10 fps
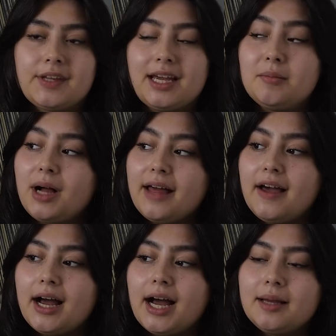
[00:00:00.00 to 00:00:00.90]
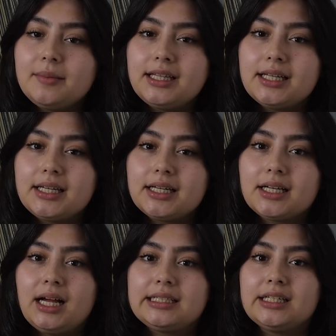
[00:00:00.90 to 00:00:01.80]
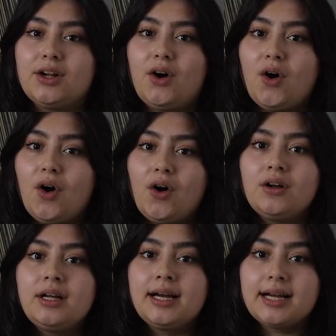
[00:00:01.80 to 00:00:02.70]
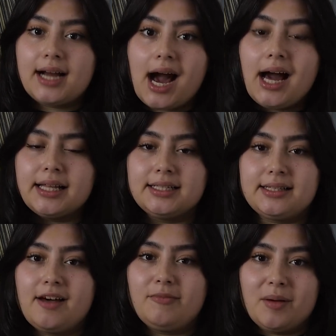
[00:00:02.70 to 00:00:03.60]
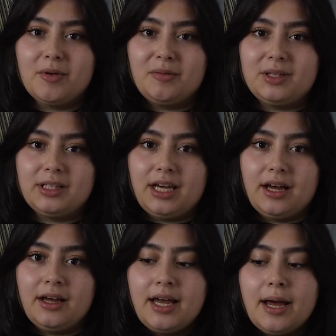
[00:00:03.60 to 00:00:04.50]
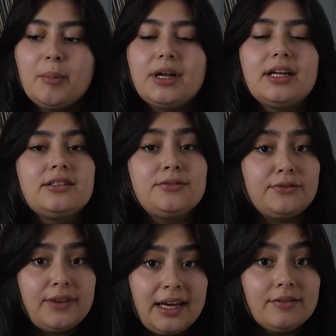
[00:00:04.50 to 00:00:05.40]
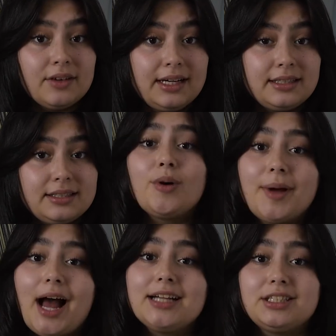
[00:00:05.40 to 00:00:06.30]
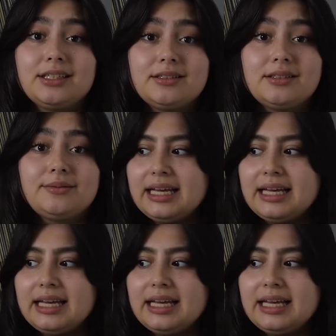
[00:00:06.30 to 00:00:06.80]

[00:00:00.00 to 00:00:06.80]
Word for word: And by that, I mean that he collected all kinds of memorabilia, but his favorite were badges.